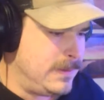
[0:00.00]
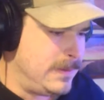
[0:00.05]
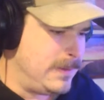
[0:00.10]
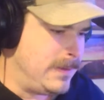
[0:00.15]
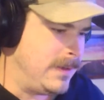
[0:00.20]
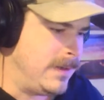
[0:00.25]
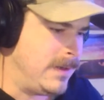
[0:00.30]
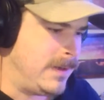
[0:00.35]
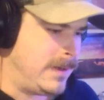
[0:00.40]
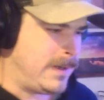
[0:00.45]

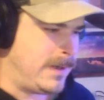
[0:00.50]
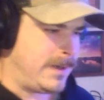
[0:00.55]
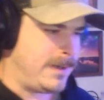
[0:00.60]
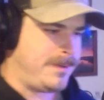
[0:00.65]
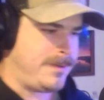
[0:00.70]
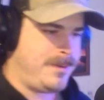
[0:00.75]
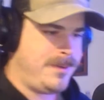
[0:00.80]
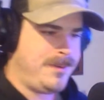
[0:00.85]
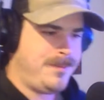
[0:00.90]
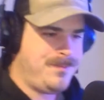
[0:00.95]

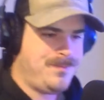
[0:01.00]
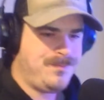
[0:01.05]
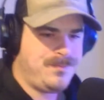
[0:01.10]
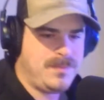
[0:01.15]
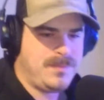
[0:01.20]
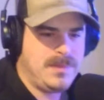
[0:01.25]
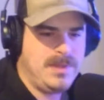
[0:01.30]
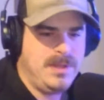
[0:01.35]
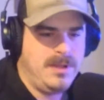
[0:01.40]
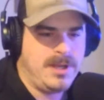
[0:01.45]

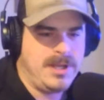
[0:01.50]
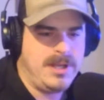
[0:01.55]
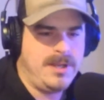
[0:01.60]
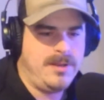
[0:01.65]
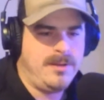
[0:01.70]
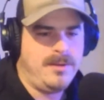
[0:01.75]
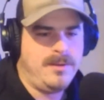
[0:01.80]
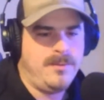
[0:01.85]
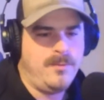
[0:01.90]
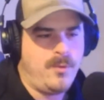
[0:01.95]
You're
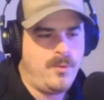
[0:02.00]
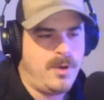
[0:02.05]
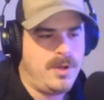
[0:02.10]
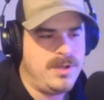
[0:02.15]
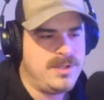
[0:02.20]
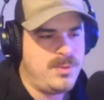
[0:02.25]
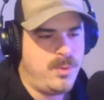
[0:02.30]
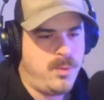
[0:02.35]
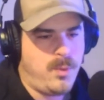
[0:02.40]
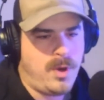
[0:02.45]
getting
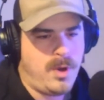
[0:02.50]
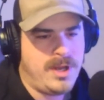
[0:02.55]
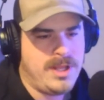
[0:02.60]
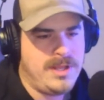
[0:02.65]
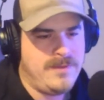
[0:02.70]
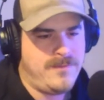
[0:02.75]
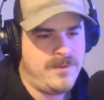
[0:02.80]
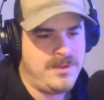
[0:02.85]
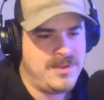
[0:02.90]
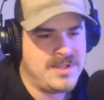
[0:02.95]

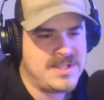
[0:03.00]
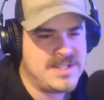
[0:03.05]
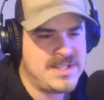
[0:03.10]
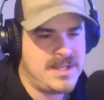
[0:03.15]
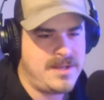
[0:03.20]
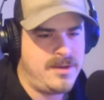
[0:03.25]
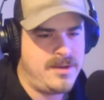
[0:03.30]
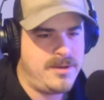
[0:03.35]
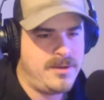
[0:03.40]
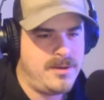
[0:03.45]
120 for the
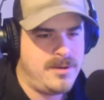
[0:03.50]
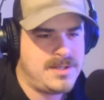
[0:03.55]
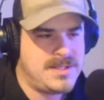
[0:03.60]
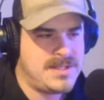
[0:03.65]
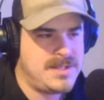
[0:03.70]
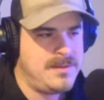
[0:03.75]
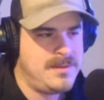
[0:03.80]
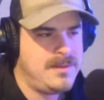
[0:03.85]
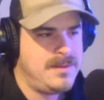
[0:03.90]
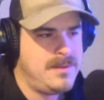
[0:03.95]

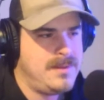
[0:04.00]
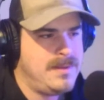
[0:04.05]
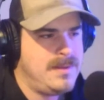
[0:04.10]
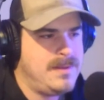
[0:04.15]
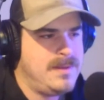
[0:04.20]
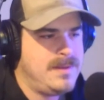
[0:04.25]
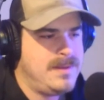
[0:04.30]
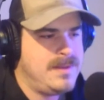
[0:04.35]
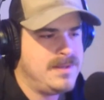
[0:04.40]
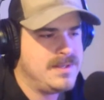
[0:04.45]
Senators.
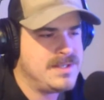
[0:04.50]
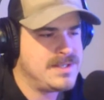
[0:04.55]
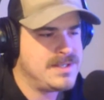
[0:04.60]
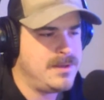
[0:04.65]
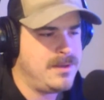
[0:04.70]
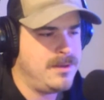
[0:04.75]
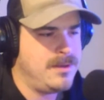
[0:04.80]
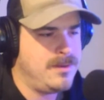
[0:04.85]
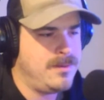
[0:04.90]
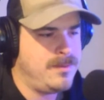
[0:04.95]

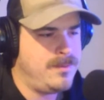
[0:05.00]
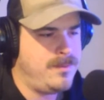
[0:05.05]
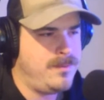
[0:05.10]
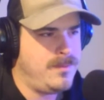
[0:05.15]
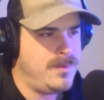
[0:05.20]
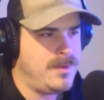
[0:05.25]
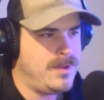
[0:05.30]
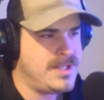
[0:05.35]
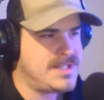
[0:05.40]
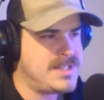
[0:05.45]
So
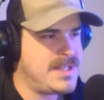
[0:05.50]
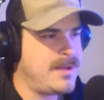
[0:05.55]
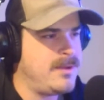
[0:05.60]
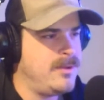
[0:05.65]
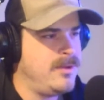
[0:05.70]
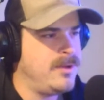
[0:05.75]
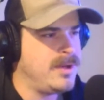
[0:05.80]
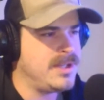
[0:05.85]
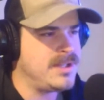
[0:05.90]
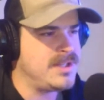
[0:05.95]
let's take a
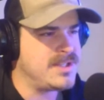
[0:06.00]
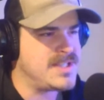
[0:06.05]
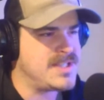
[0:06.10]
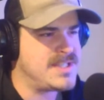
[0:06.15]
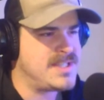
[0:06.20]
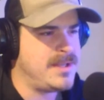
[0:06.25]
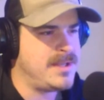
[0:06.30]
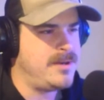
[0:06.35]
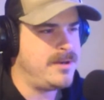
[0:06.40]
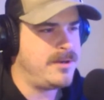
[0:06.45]
look at the
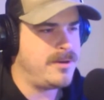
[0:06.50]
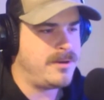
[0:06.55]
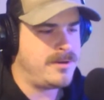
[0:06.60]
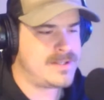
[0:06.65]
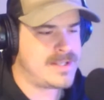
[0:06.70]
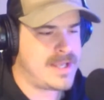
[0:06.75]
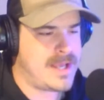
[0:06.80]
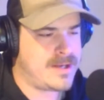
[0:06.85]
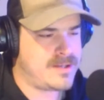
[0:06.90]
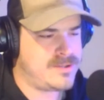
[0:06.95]

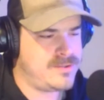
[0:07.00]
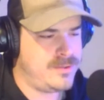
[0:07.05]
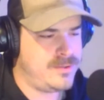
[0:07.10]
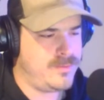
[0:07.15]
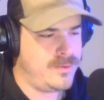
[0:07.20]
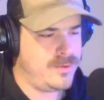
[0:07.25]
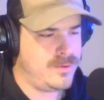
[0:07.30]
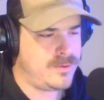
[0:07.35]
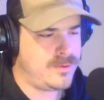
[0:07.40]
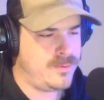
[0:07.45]
Senators actually
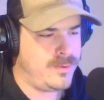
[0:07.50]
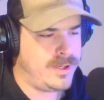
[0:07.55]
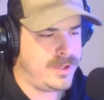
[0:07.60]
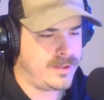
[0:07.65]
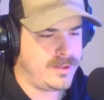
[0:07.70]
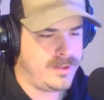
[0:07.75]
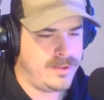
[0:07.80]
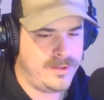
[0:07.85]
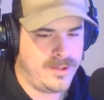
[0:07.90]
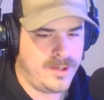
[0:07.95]
real quick.
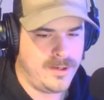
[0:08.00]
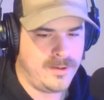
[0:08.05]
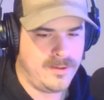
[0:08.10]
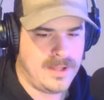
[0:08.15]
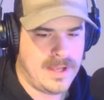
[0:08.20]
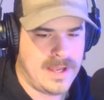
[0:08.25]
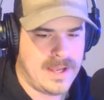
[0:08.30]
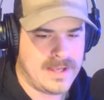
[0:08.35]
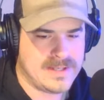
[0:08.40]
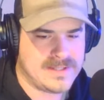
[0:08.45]
They're
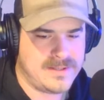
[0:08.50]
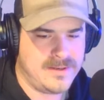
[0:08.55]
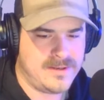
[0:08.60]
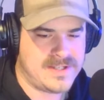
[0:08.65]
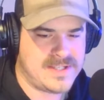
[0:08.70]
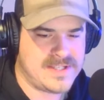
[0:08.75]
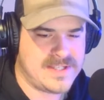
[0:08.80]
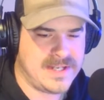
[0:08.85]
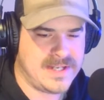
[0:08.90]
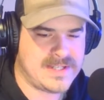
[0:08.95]

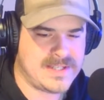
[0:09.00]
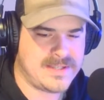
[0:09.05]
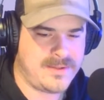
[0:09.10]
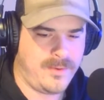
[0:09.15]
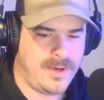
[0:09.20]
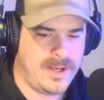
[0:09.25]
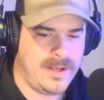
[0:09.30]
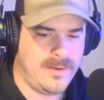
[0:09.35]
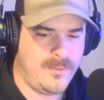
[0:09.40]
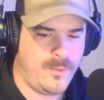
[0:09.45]

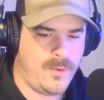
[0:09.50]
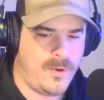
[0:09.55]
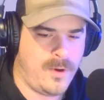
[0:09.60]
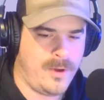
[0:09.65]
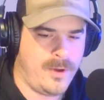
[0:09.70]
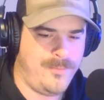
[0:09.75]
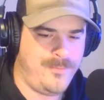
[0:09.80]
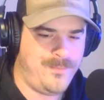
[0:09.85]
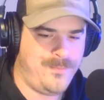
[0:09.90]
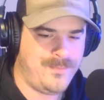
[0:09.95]

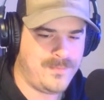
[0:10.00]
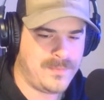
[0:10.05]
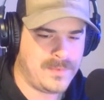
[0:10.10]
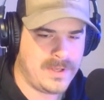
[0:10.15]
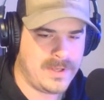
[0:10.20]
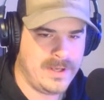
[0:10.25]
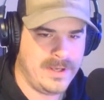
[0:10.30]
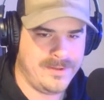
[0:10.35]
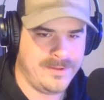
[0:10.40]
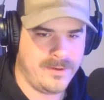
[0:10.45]
6-3-1
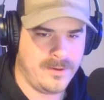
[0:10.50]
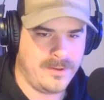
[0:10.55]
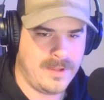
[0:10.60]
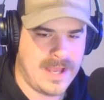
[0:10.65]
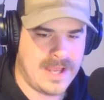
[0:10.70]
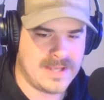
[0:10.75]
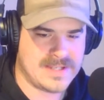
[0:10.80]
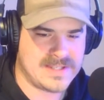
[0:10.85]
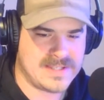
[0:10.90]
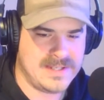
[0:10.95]
in their
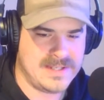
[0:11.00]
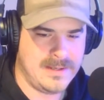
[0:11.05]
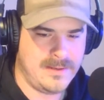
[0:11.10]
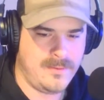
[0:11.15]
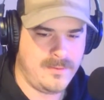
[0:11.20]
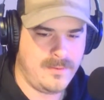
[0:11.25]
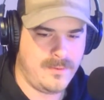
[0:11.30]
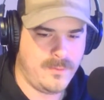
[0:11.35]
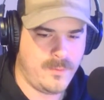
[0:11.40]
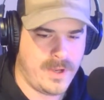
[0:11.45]
last
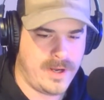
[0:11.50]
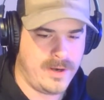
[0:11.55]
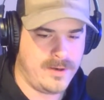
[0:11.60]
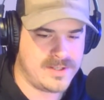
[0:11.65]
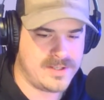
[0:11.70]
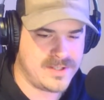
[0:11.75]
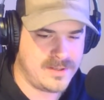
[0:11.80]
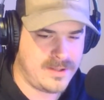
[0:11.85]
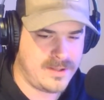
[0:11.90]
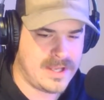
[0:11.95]
10.
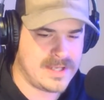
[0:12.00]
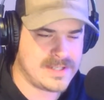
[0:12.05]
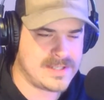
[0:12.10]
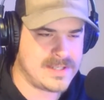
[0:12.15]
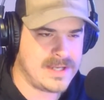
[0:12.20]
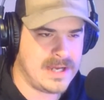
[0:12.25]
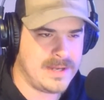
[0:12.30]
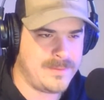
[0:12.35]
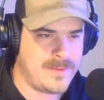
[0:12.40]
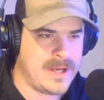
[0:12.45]
Winners their last
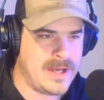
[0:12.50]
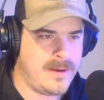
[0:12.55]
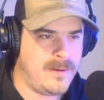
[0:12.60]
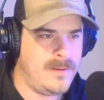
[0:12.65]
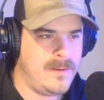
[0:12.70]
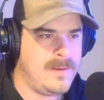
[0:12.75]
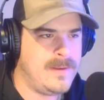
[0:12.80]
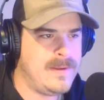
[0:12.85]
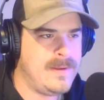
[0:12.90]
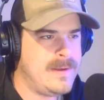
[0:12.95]
time out.
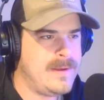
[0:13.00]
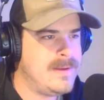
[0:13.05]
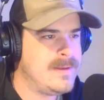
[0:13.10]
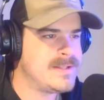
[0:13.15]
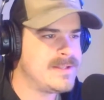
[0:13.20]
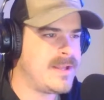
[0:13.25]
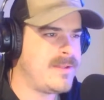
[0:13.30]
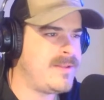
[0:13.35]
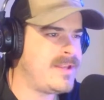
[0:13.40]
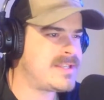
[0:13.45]

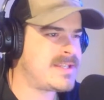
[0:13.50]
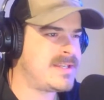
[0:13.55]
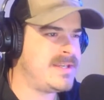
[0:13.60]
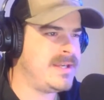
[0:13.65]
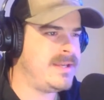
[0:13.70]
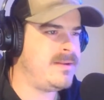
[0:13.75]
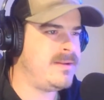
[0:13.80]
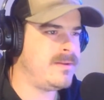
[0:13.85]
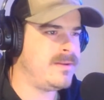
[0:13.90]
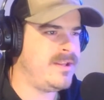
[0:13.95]
So this
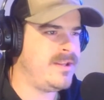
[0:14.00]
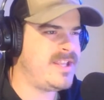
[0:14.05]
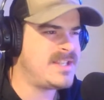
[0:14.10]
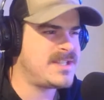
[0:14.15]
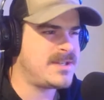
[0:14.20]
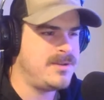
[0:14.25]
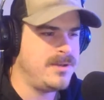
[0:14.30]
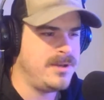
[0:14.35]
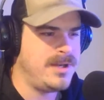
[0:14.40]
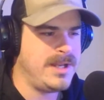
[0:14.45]

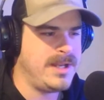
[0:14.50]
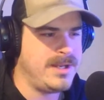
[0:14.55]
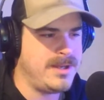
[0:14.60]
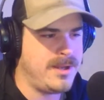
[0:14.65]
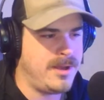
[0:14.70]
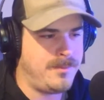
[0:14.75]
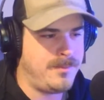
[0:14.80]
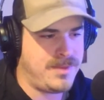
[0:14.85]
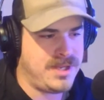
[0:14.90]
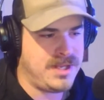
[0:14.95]
could end
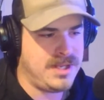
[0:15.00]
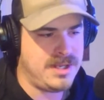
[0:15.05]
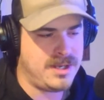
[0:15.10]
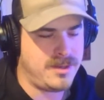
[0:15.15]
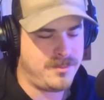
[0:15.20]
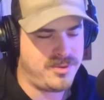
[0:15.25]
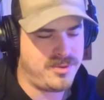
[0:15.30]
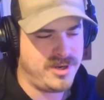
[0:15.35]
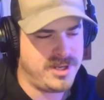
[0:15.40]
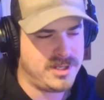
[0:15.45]
up being
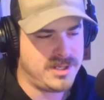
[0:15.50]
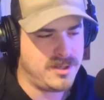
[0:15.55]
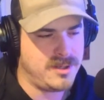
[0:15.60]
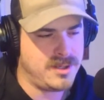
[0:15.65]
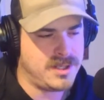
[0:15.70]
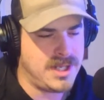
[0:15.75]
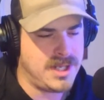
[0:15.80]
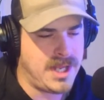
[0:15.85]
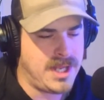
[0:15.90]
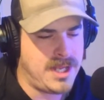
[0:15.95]
a pretty
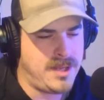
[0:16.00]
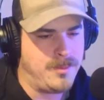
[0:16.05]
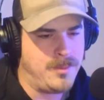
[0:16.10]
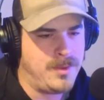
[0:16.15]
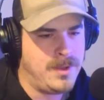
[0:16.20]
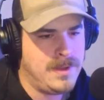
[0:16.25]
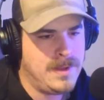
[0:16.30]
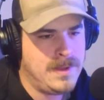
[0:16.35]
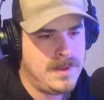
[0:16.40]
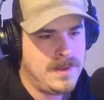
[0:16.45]
good
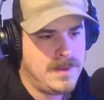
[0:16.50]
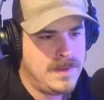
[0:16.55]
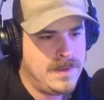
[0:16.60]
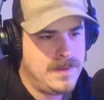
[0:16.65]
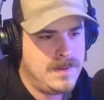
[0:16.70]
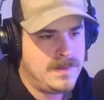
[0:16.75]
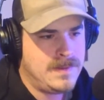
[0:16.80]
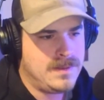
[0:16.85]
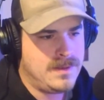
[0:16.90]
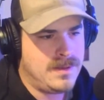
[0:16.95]
game.
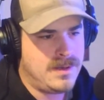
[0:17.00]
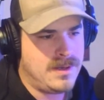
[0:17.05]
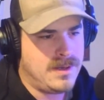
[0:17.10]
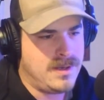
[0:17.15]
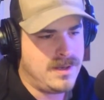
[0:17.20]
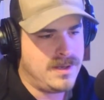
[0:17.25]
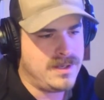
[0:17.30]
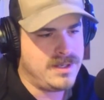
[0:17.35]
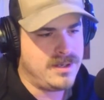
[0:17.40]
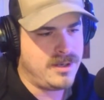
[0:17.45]

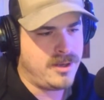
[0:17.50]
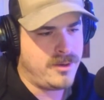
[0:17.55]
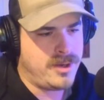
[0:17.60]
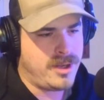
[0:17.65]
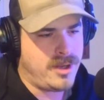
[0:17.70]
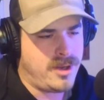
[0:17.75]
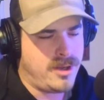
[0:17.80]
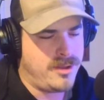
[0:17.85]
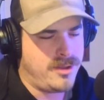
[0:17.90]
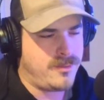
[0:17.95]
And
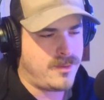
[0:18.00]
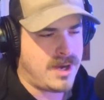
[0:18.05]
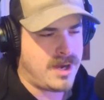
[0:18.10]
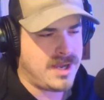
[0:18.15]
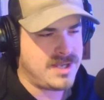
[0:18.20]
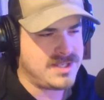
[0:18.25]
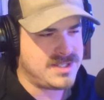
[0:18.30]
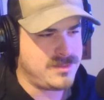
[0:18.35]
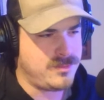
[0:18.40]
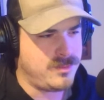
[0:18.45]

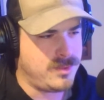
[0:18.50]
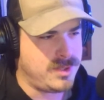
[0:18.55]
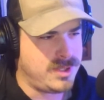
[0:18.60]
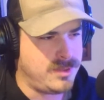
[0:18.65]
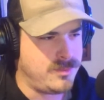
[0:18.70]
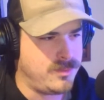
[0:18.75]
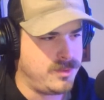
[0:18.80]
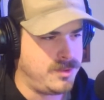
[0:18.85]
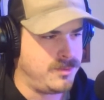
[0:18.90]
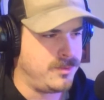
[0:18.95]
otherwise
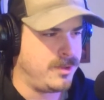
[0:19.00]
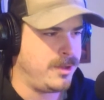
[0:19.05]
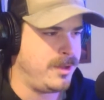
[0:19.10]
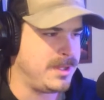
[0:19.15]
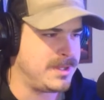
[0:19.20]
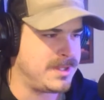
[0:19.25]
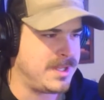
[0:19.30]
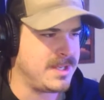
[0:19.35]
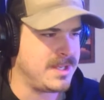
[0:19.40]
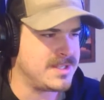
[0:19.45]
you wouldn't
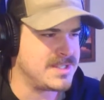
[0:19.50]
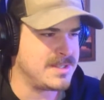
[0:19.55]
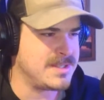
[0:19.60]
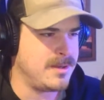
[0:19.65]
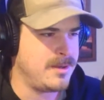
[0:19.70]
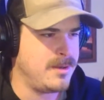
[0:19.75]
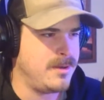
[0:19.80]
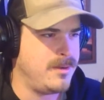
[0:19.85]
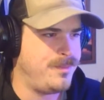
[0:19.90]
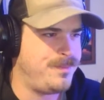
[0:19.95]
really think
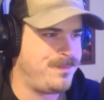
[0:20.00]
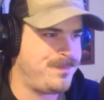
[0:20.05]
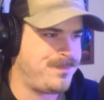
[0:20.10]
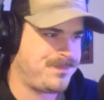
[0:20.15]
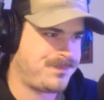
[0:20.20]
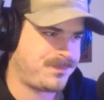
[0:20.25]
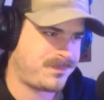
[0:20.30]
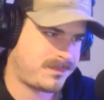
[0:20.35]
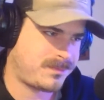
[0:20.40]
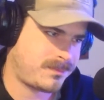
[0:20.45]
so.
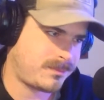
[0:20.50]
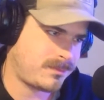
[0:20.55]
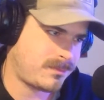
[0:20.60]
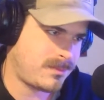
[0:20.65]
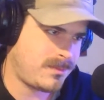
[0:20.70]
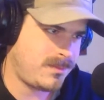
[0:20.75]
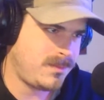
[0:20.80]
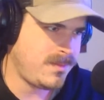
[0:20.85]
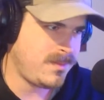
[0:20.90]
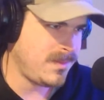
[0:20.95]

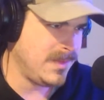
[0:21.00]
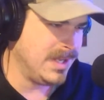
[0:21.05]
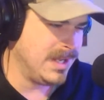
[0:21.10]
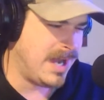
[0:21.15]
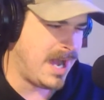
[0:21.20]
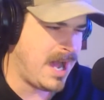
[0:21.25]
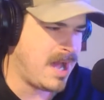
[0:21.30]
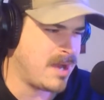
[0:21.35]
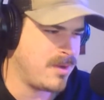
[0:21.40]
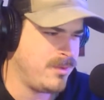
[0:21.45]

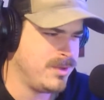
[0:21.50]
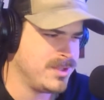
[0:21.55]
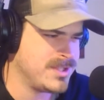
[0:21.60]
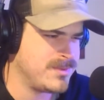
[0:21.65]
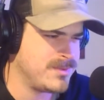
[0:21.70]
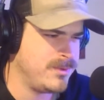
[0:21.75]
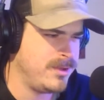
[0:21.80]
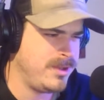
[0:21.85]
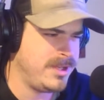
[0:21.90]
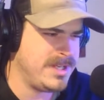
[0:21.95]

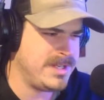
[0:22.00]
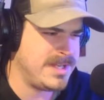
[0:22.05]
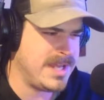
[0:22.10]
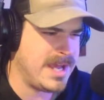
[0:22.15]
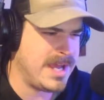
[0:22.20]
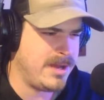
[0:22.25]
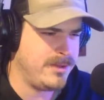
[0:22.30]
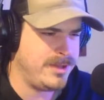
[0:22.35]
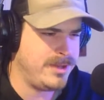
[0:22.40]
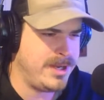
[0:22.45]
Ottawa's really
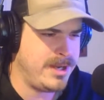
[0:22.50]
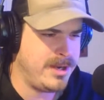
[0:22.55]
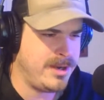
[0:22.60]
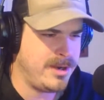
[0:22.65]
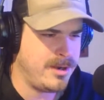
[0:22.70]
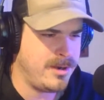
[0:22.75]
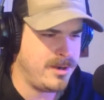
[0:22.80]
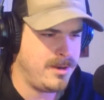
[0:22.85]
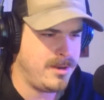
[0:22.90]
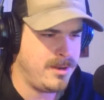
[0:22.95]
down
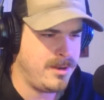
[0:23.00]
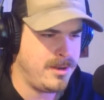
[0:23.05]
there.